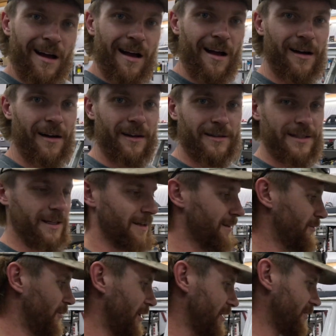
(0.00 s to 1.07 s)
All right,
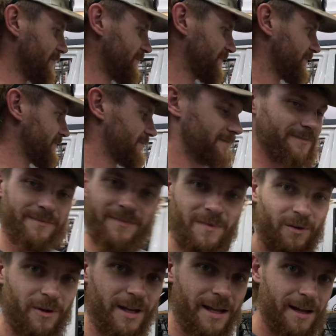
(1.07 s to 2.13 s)
Tim. Well,
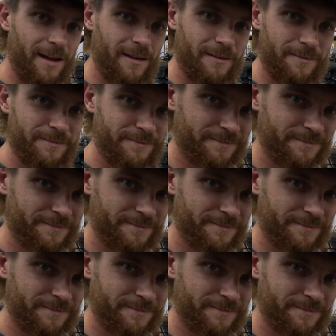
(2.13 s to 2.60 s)
we got